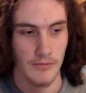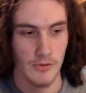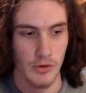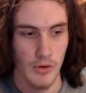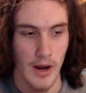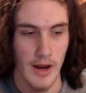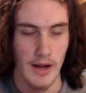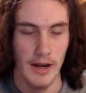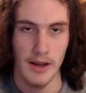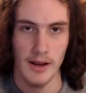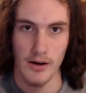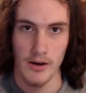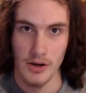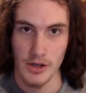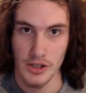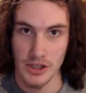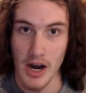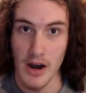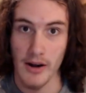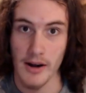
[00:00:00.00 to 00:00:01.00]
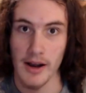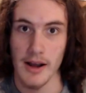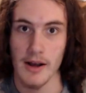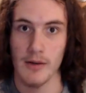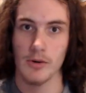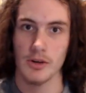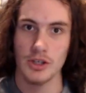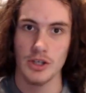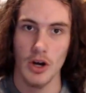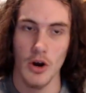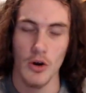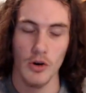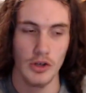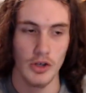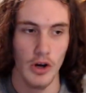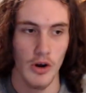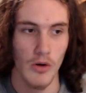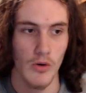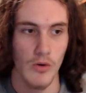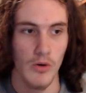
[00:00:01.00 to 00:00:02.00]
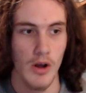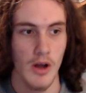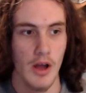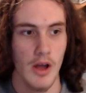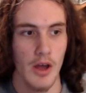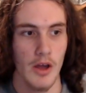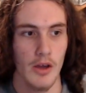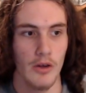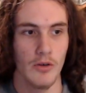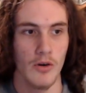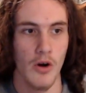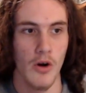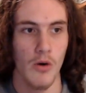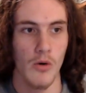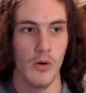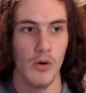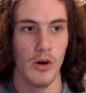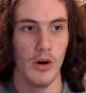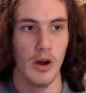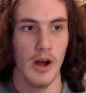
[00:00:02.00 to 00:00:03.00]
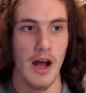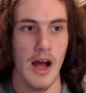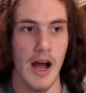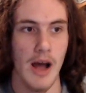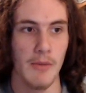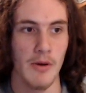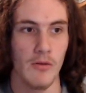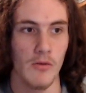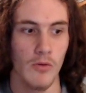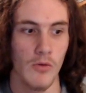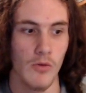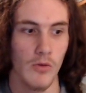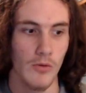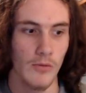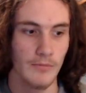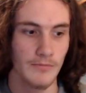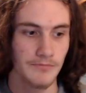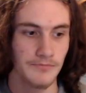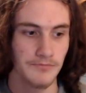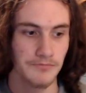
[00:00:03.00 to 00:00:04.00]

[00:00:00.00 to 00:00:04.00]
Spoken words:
training her Sharingan with Chocho, you know, Konohamaru